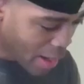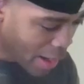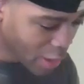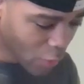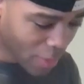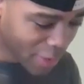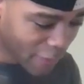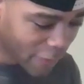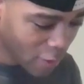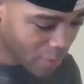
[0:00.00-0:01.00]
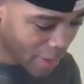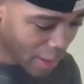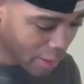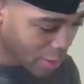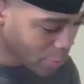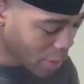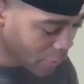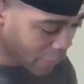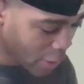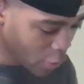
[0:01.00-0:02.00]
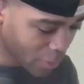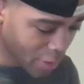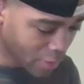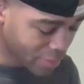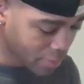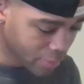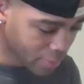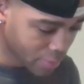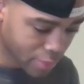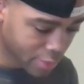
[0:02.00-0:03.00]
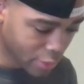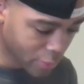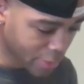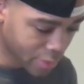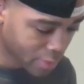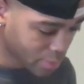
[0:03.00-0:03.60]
How you want me to follow back and you don't even follow me? Stupid.